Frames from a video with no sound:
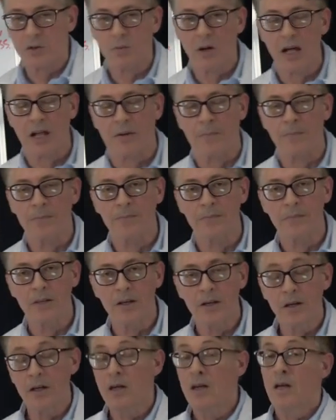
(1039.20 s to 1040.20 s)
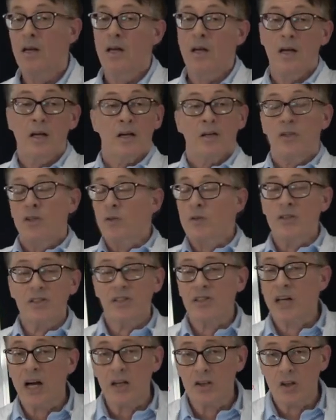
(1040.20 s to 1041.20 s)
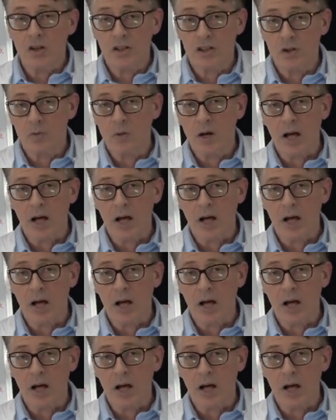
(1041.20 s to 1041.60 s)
as well. You can sign on as